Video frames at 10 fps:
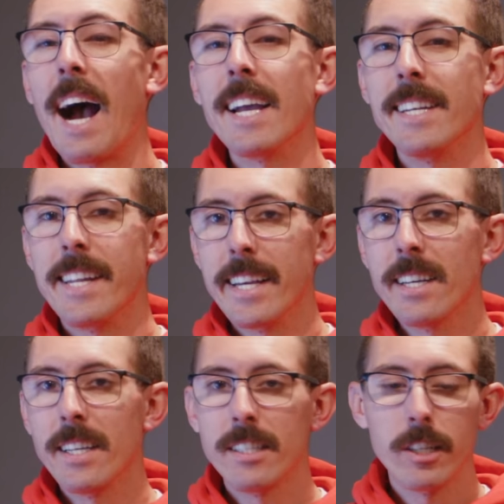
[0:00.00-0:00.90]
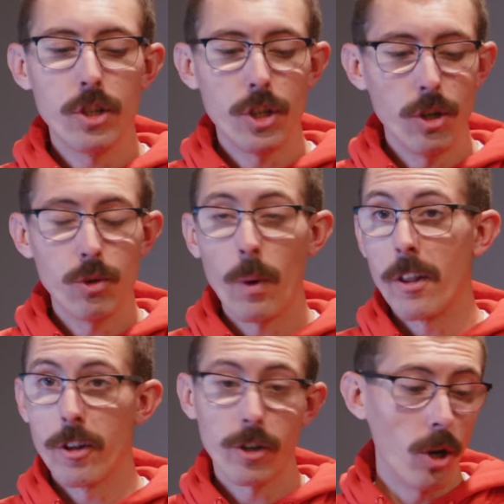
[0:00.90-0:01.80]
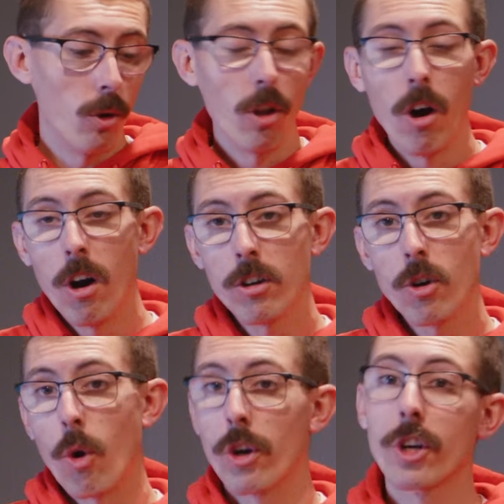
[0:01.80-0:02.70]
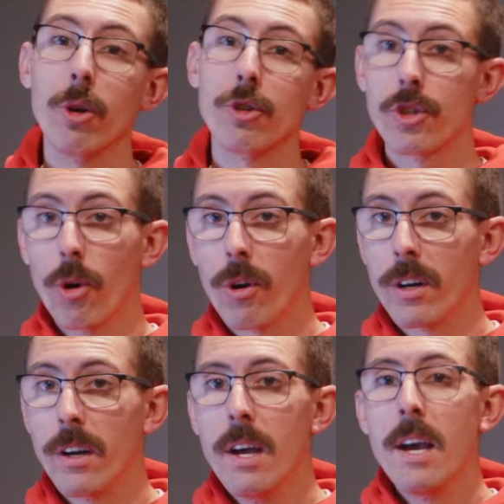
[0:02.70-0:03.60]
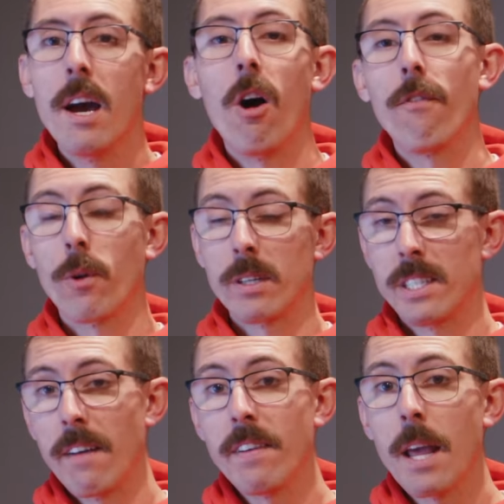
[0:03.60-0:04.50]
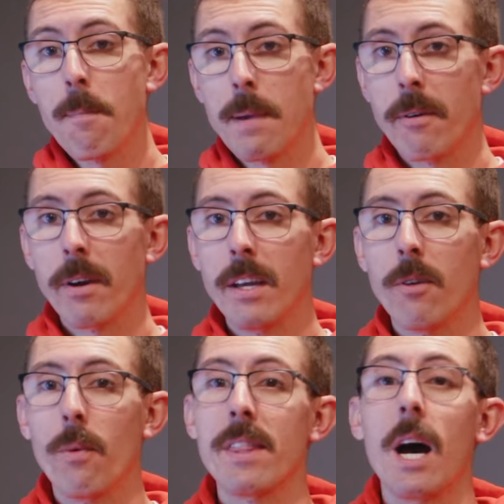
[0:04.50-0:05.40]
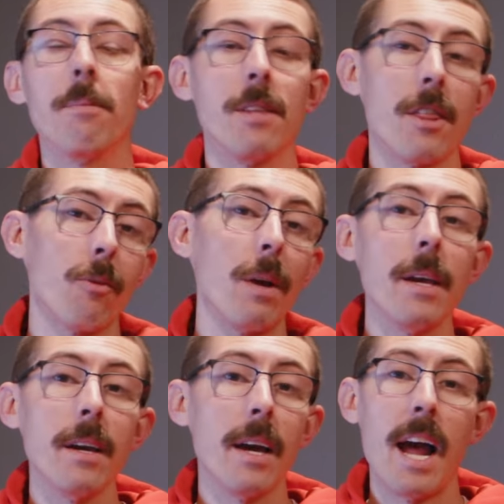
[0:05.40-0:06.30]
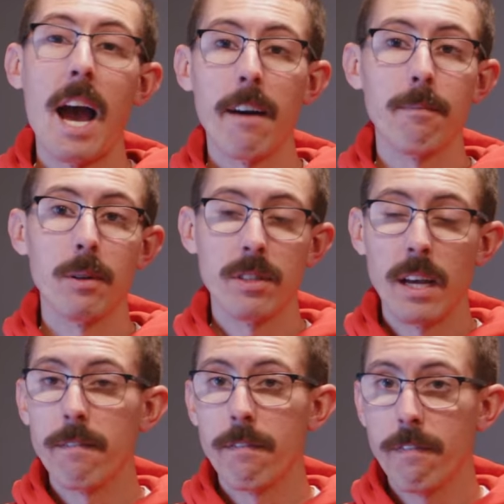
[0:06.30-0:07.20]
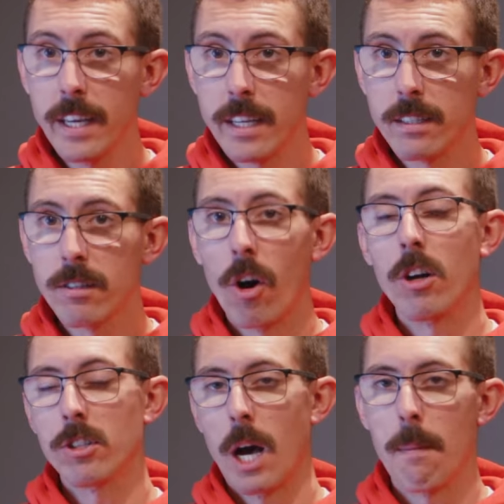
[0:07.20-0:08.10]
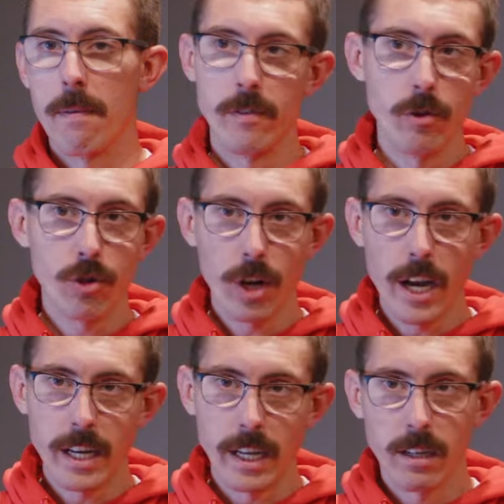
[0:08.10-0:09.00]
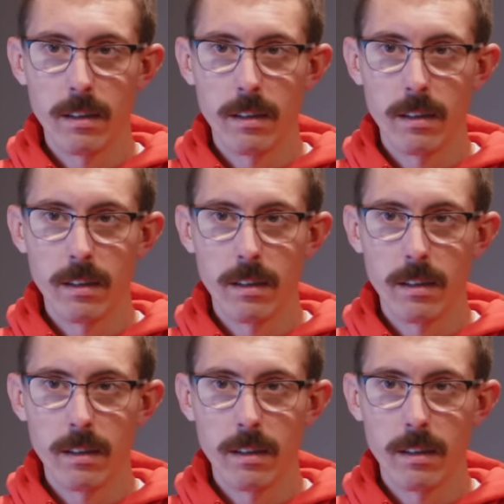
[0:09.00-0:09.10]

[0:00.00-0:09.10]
idea is to choose whether to go long or to go short for a 7-day period with up to 3.5% fees on top of you trading.